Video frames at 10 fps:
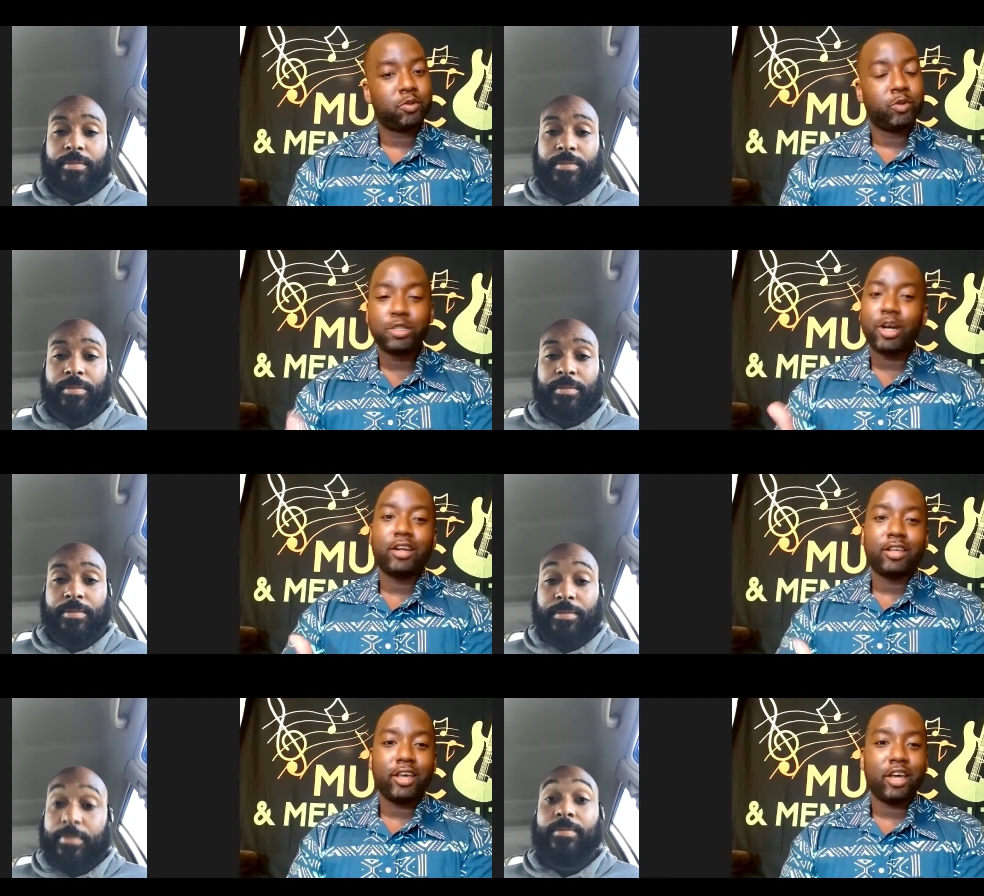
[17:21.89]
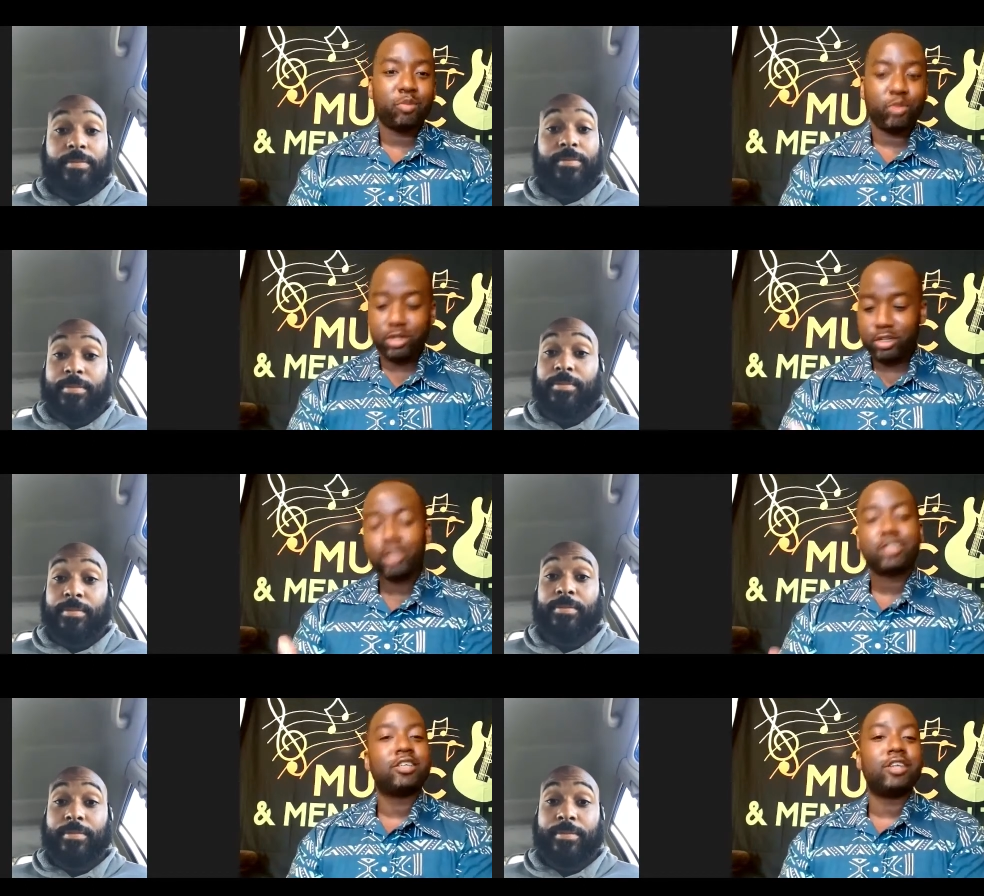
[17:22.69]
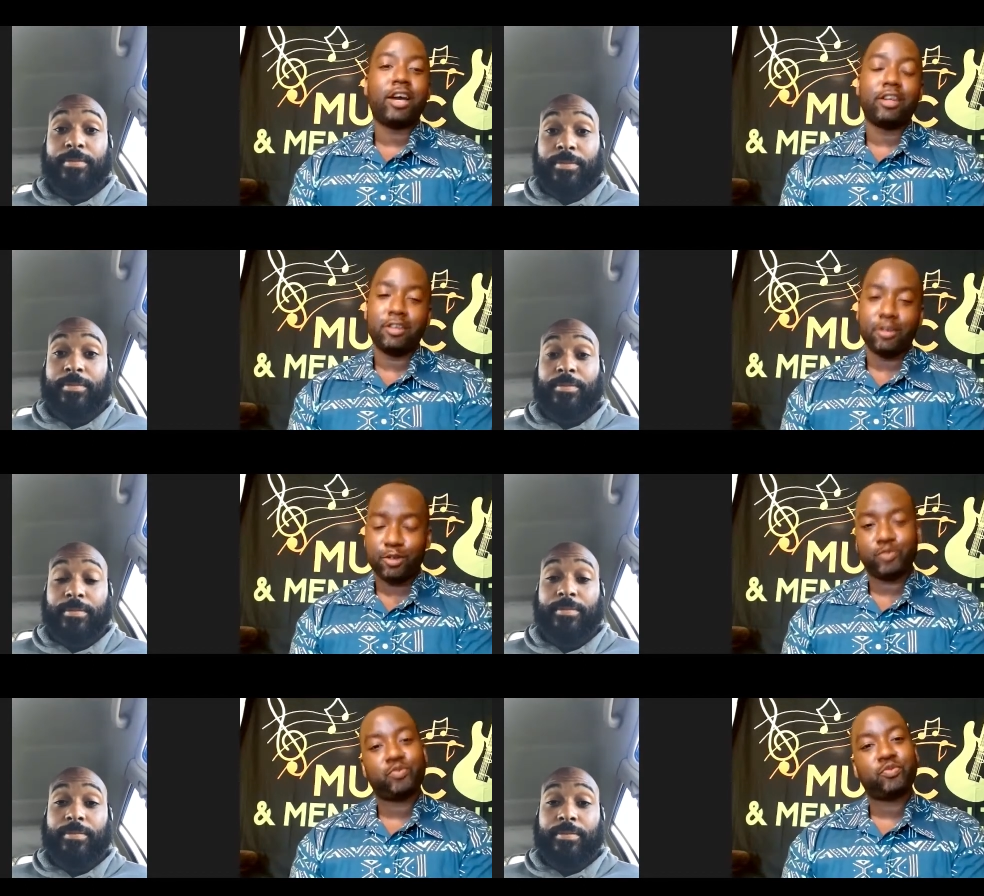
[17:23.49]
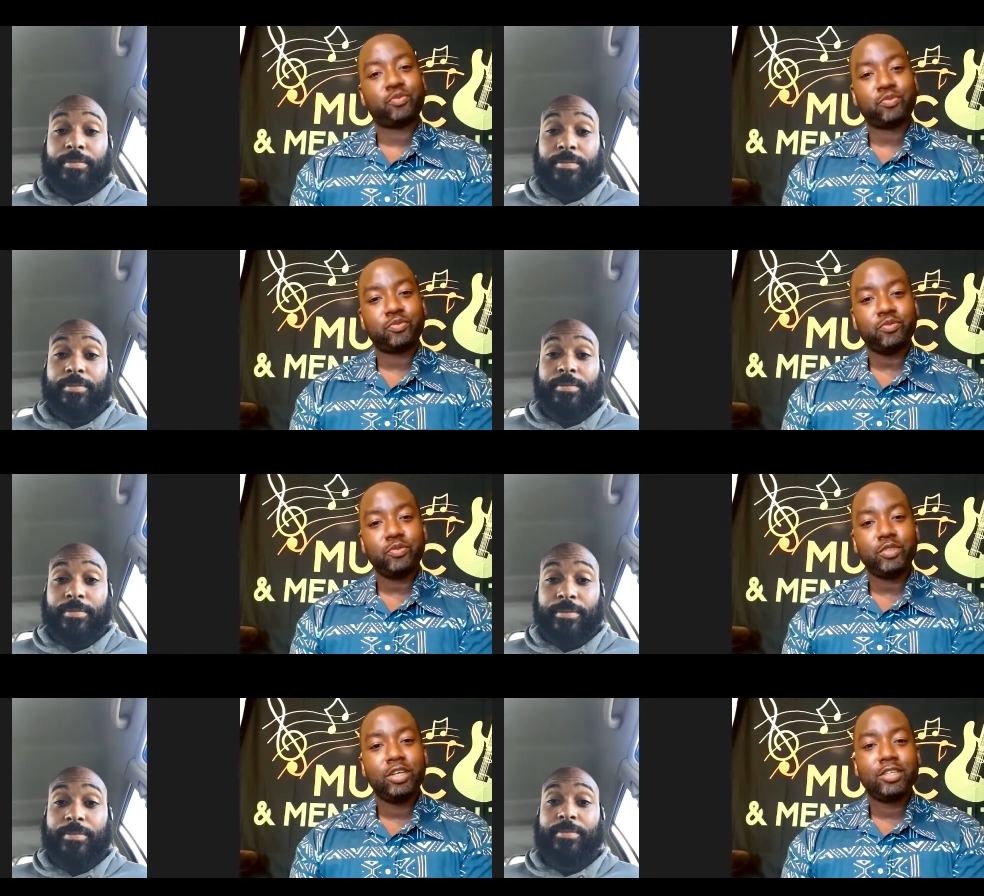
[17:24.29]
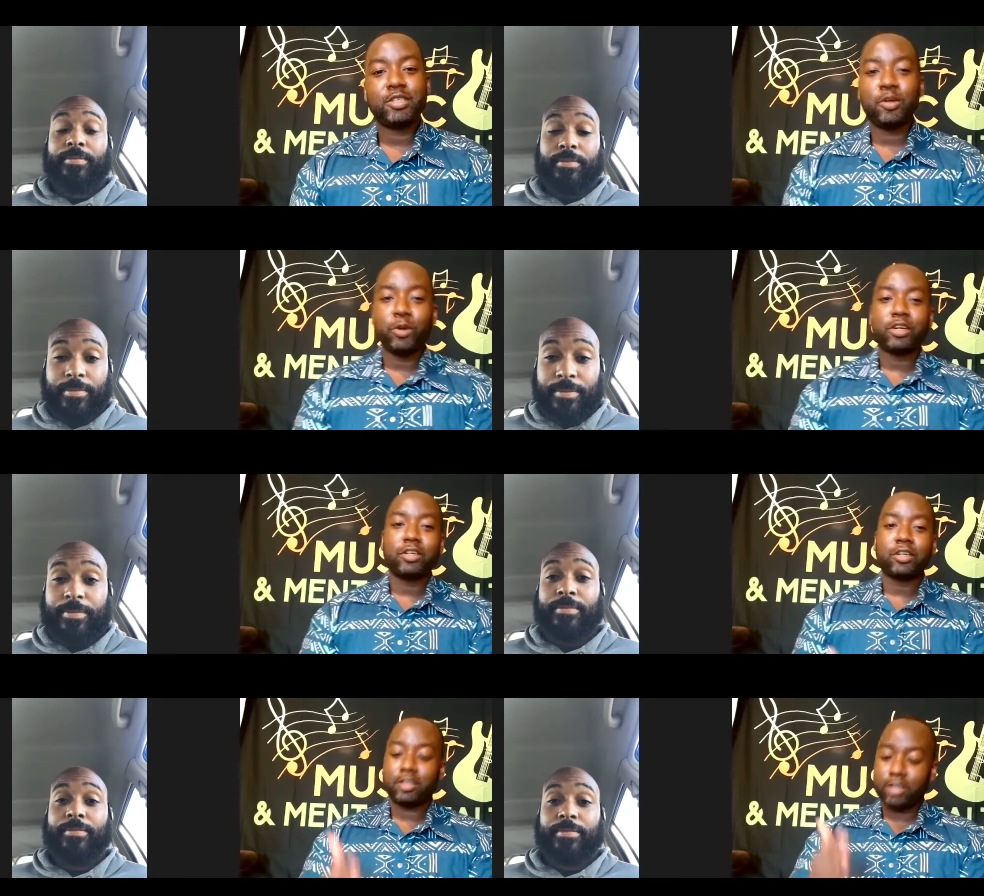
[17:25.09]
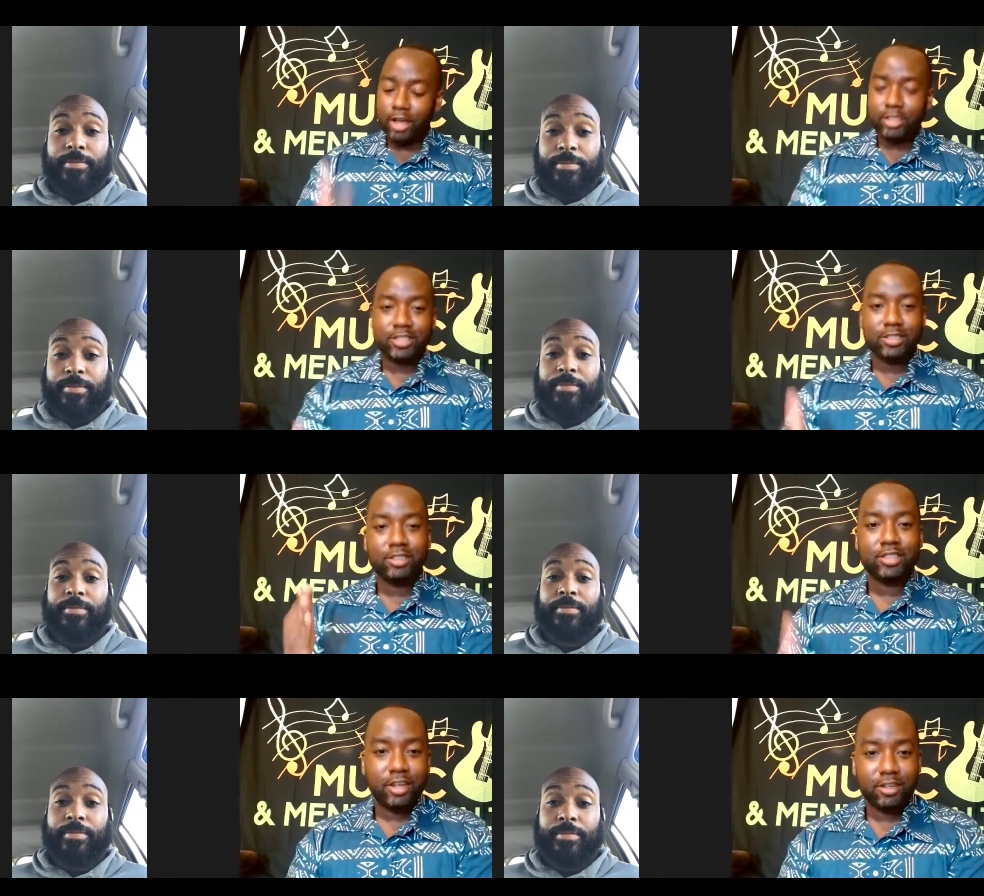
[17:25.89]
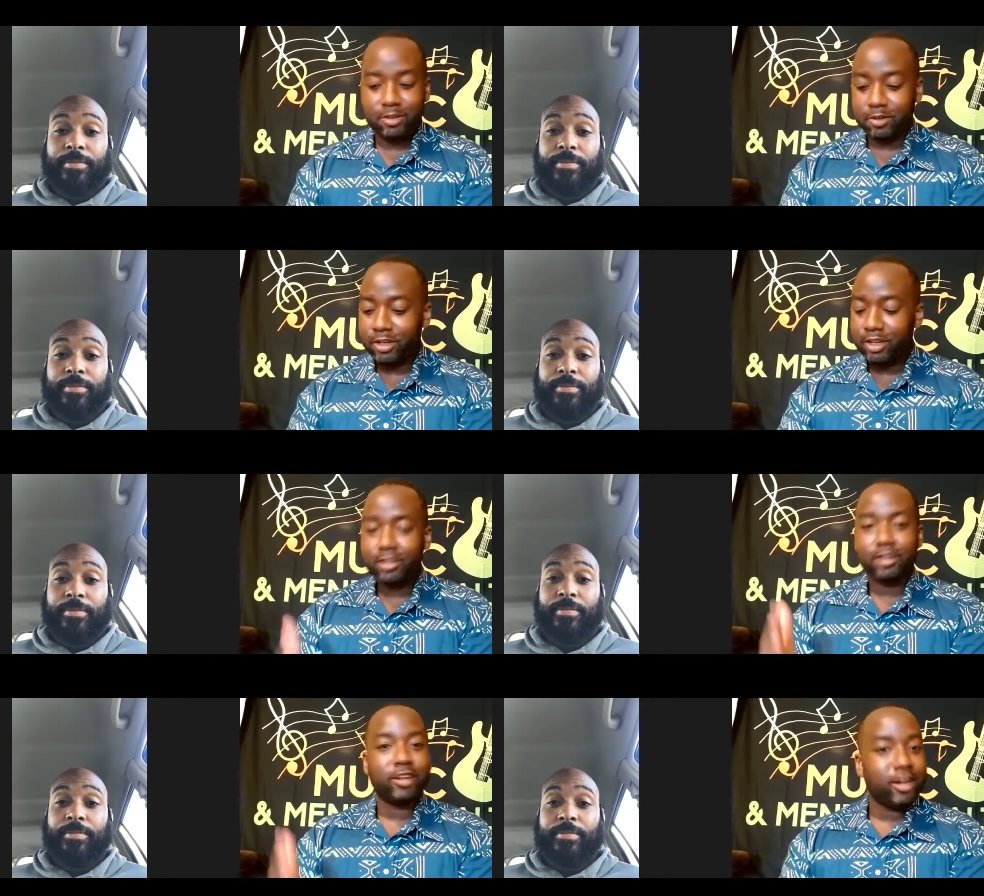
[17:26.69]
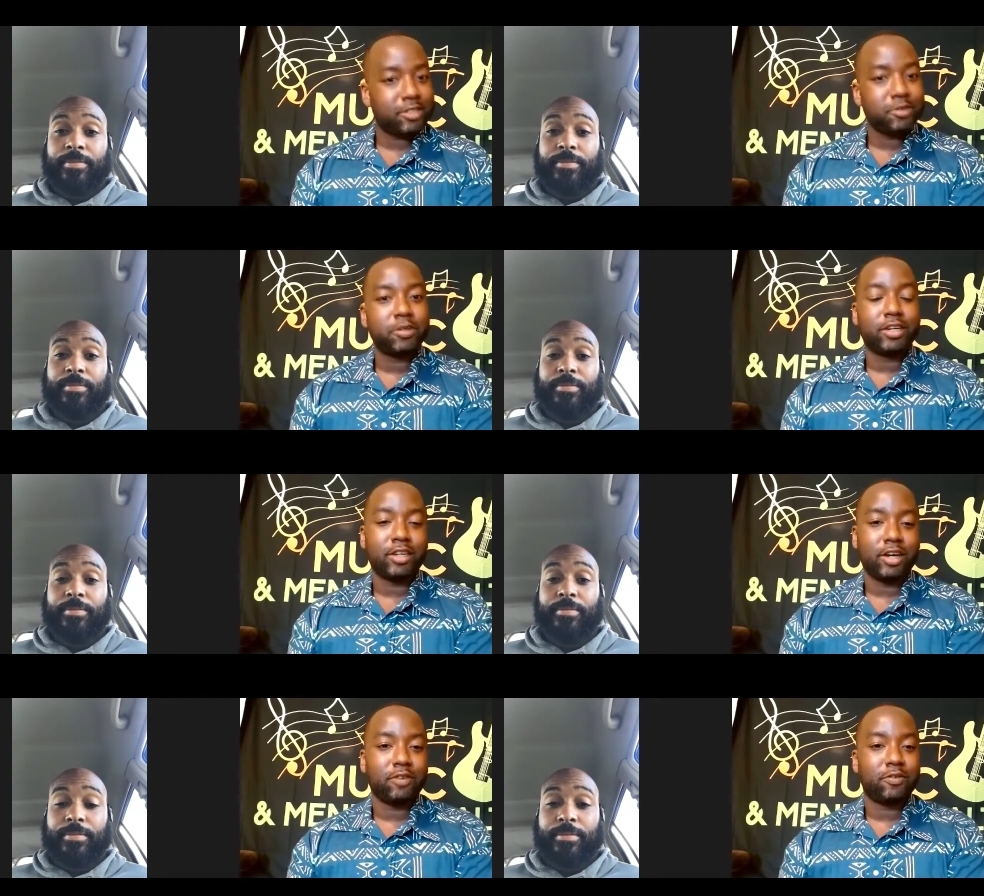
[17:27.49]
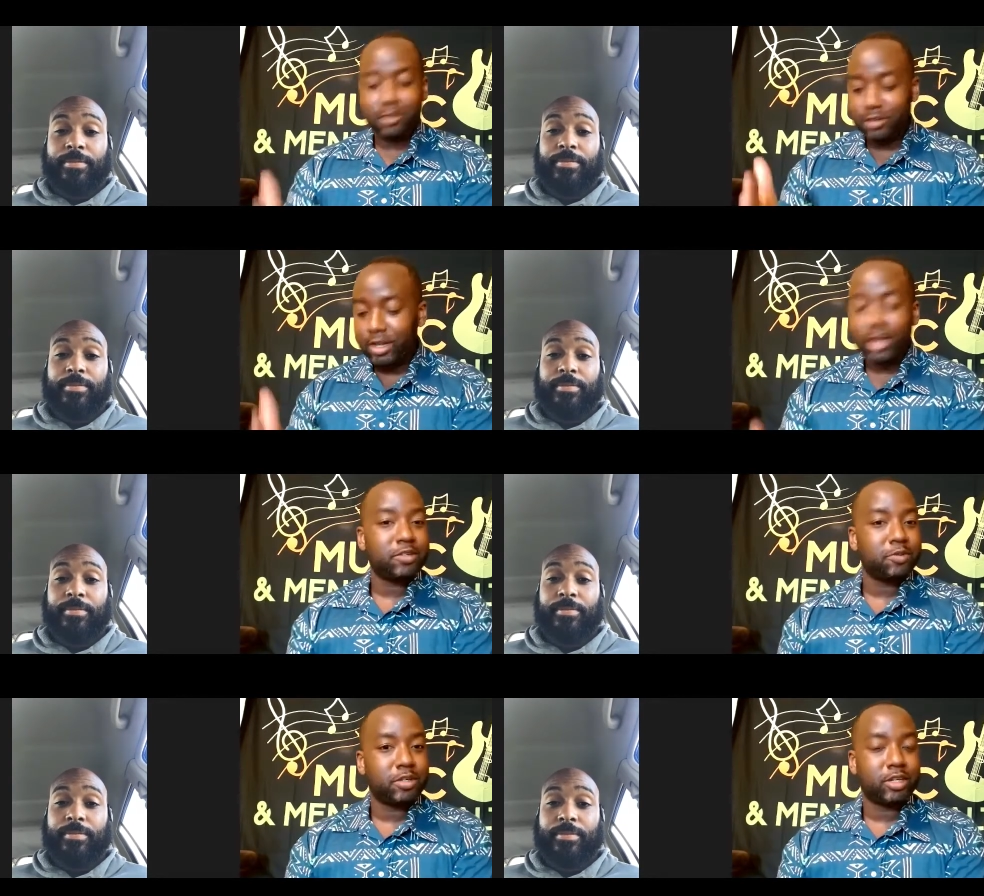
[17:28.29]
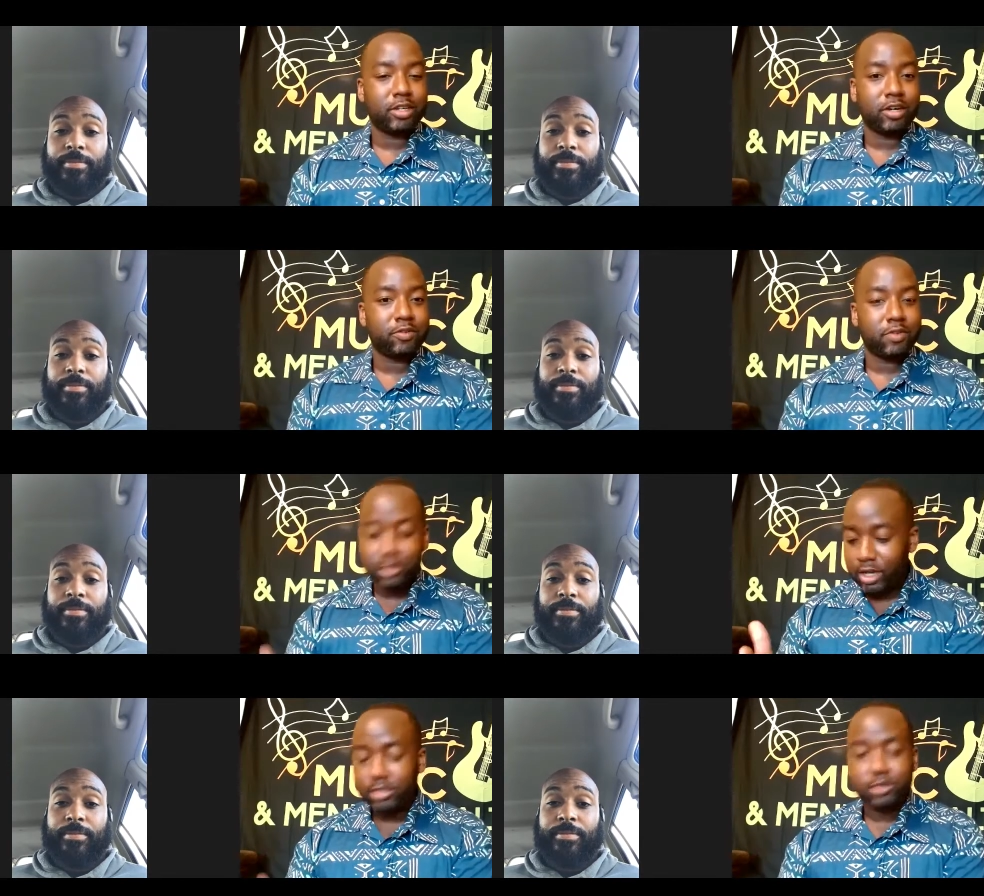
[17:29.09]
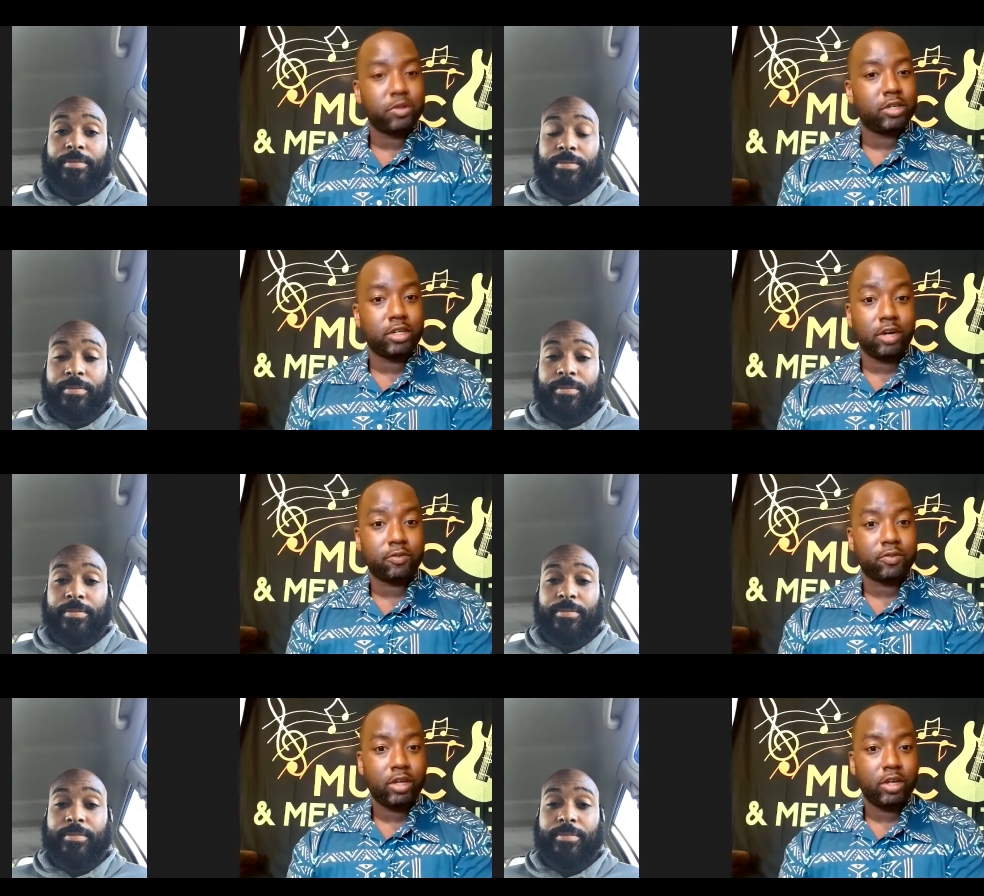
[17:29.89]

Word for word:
Speaker 1: We're trying to get production out of you. So we're going to constantly tell you, you're not doing enough. You're not doing enough. You're not doing enough.